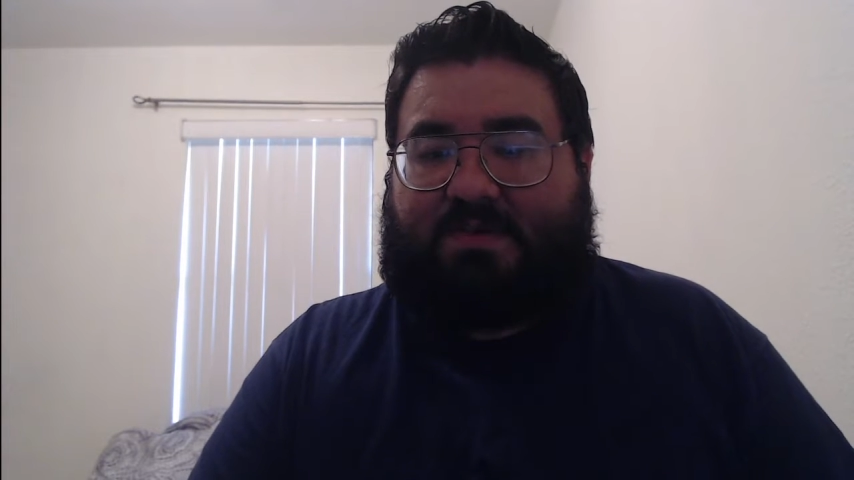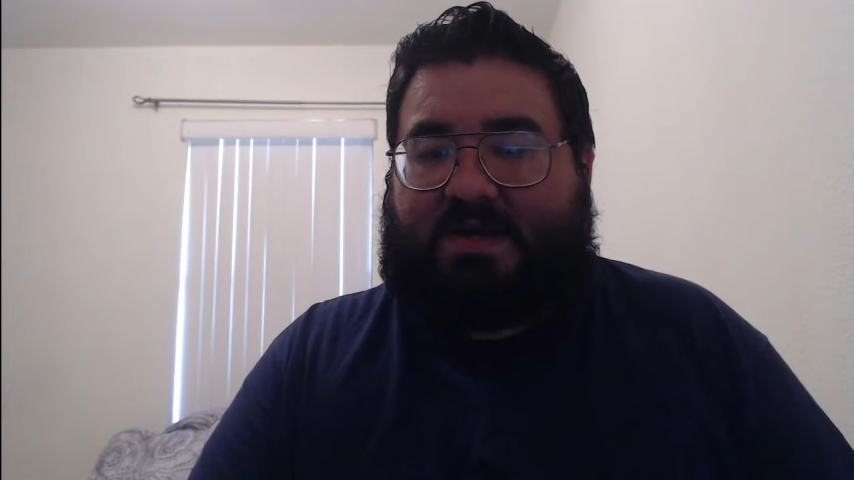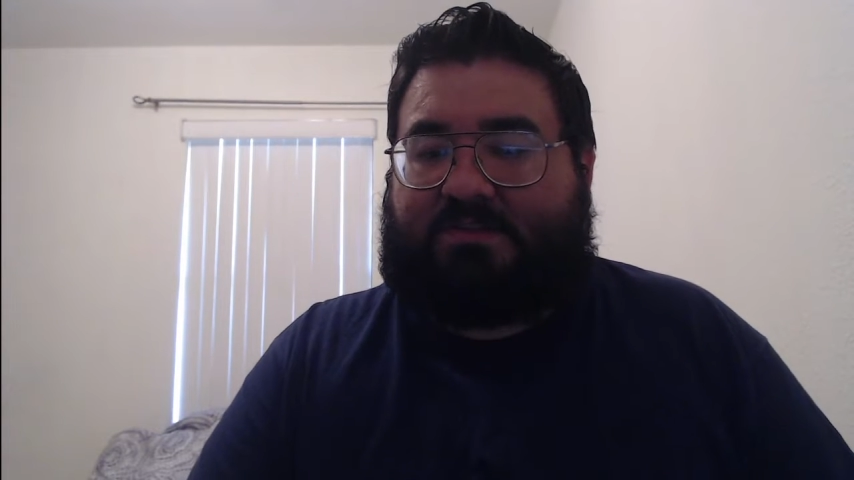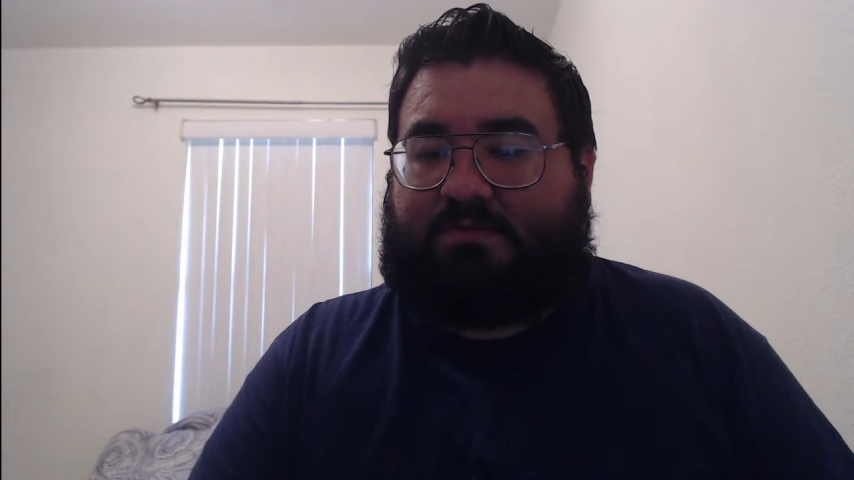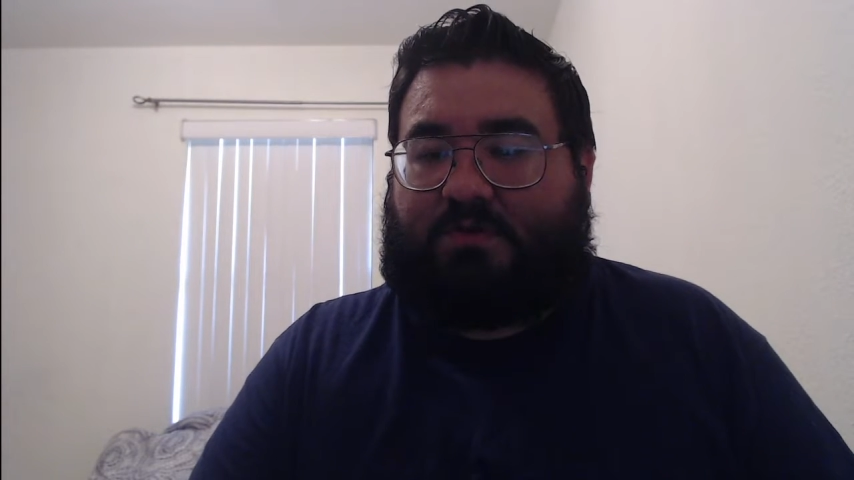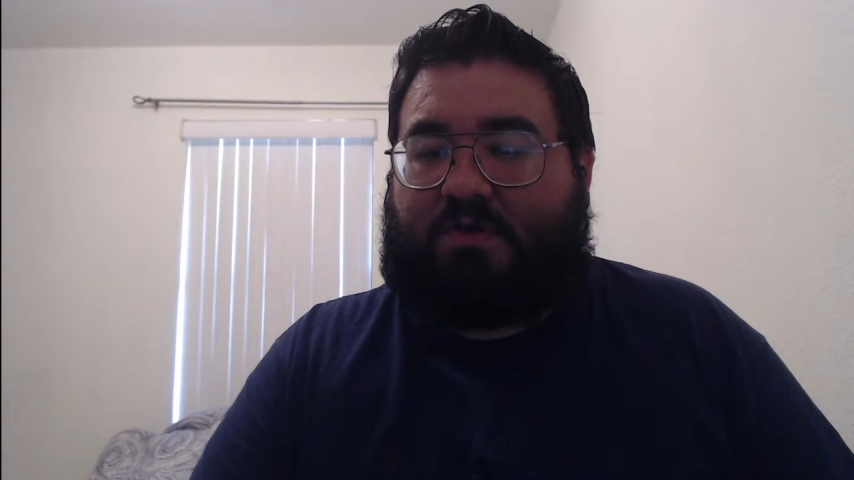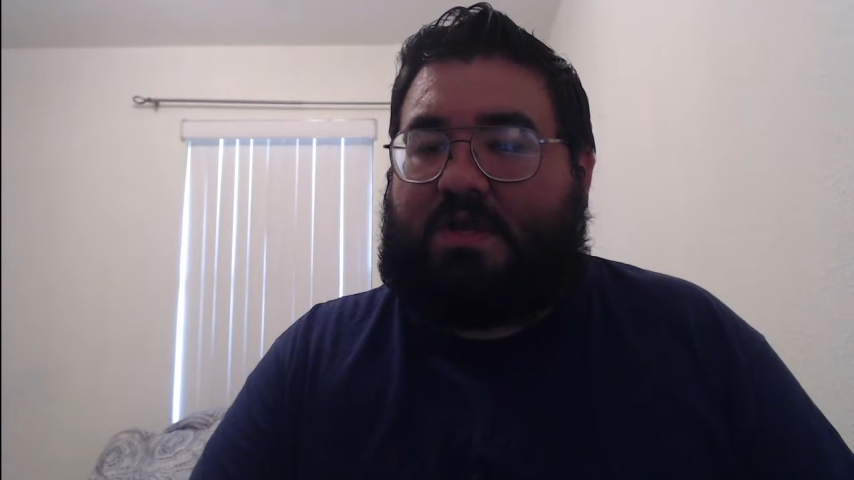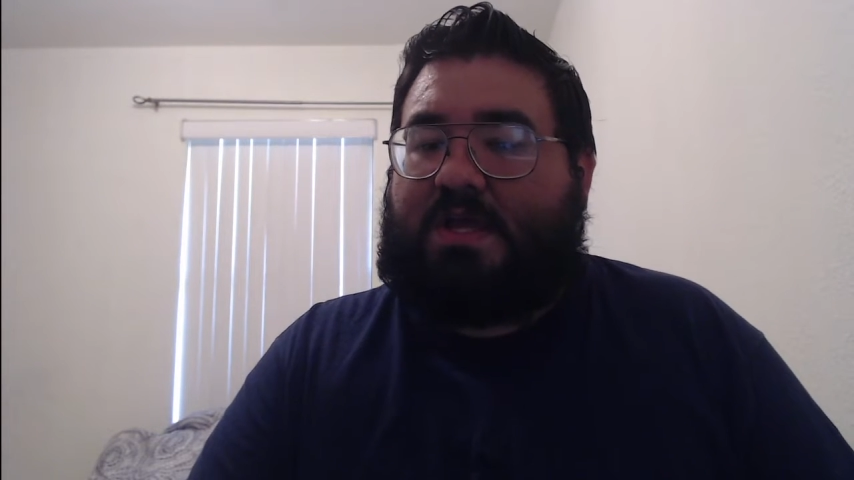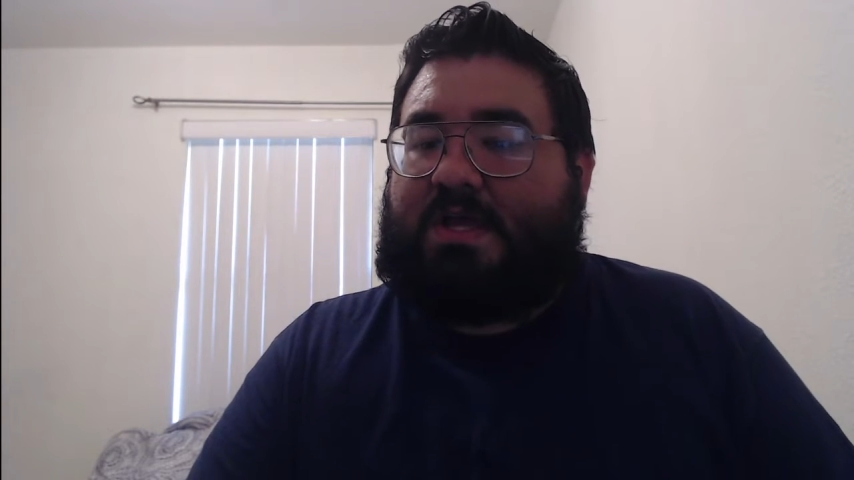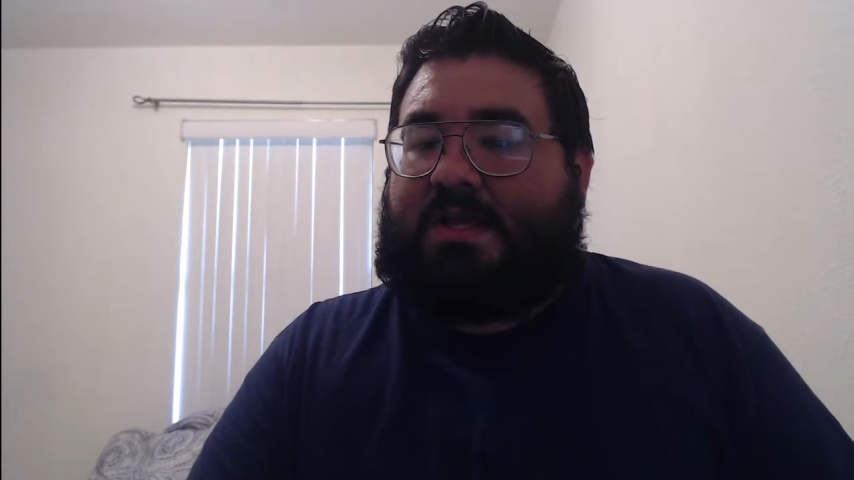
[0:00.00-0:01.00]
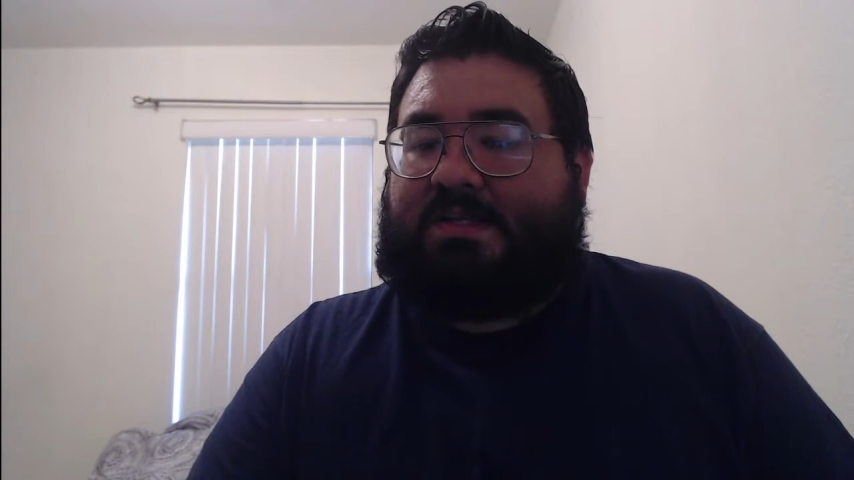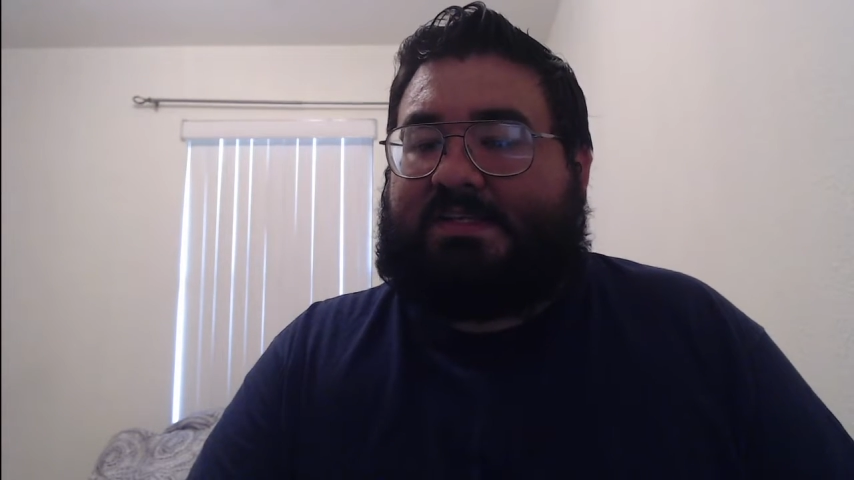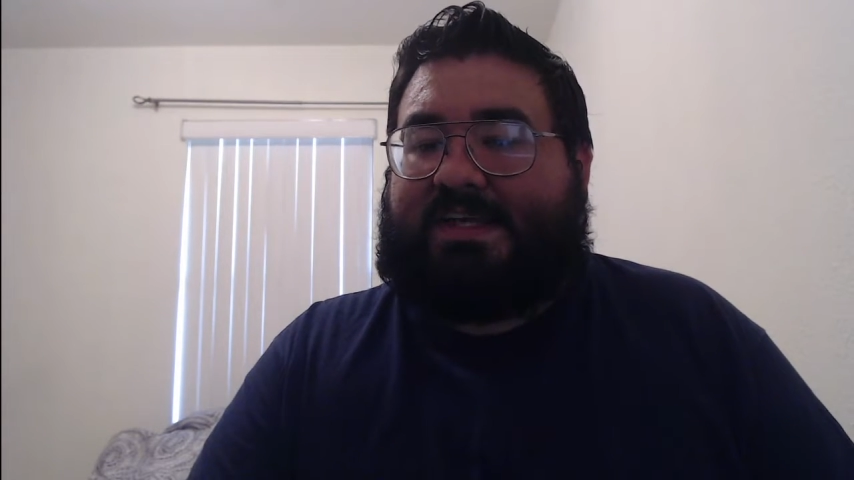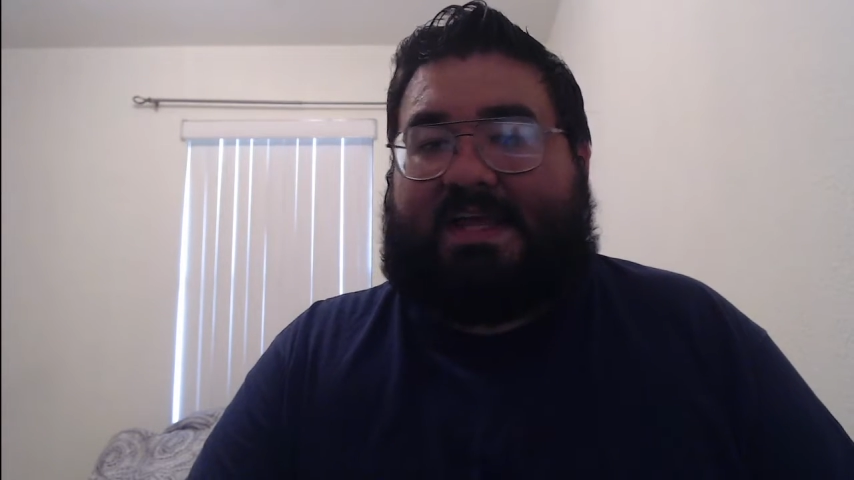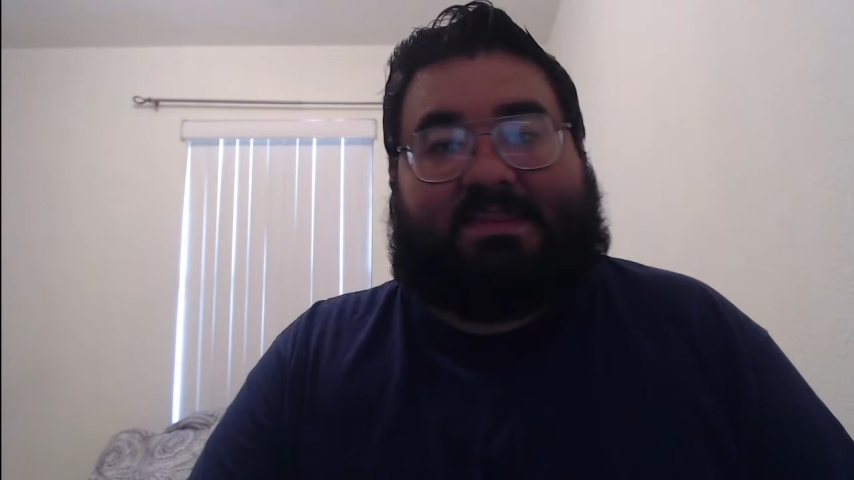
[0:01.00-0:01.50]
possible
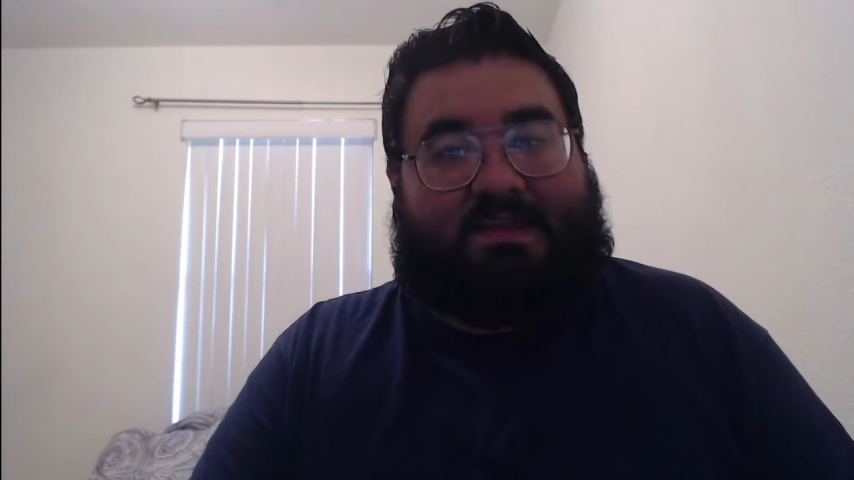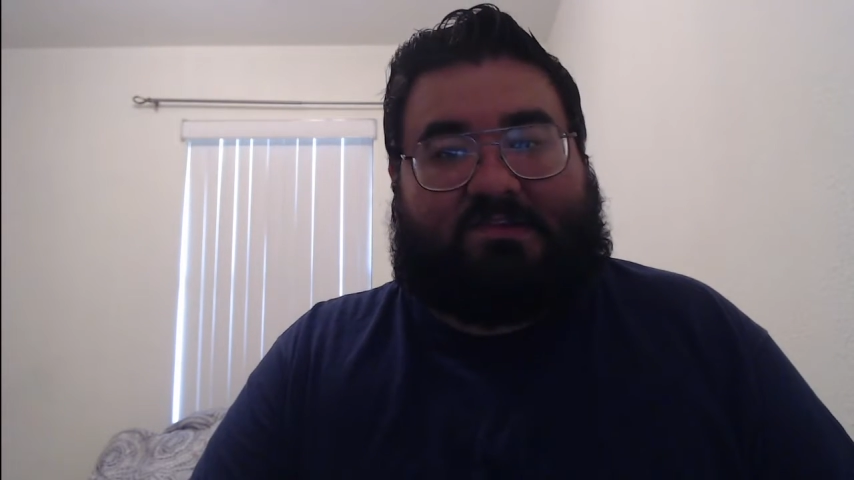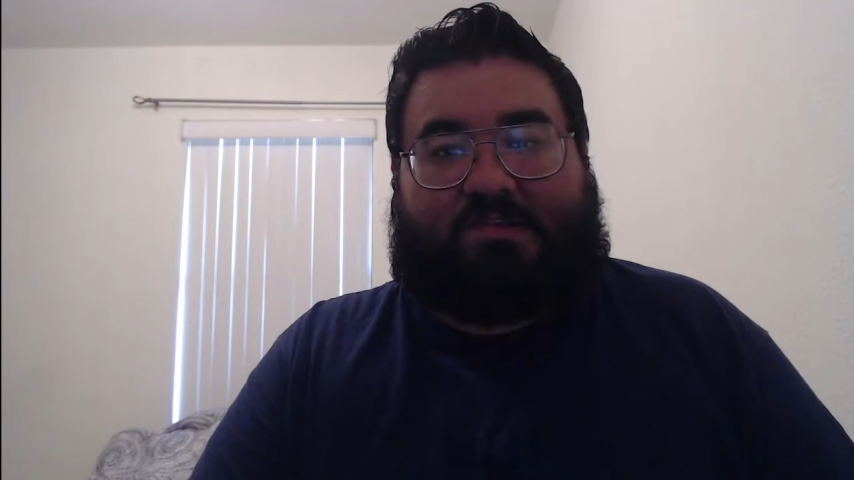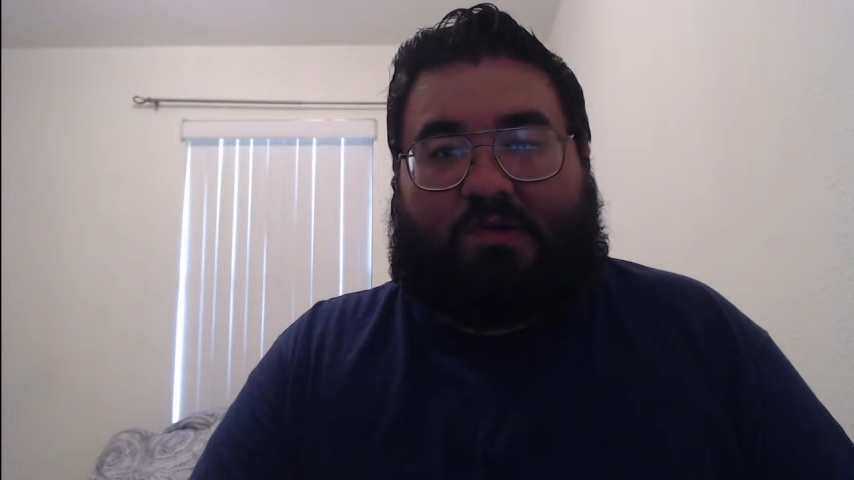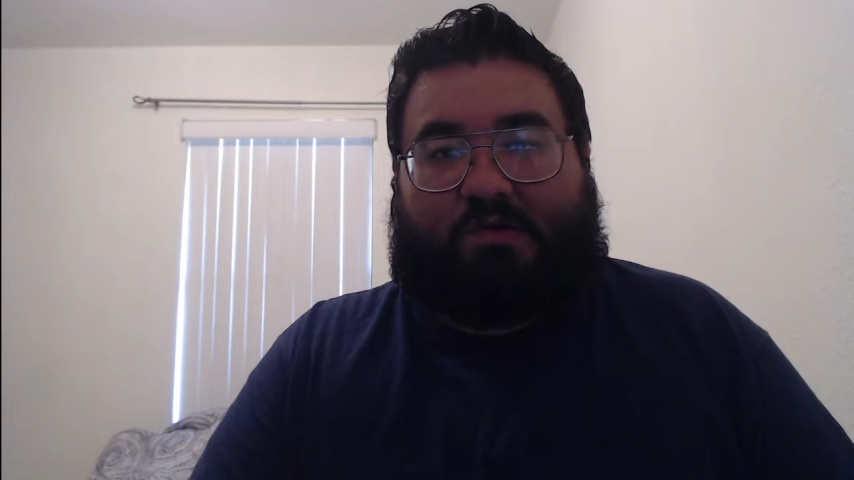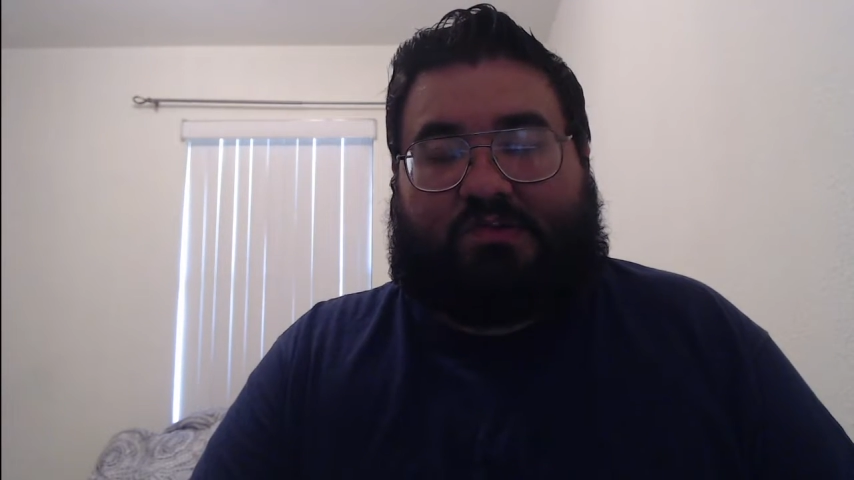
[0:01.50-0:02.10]
to get things through.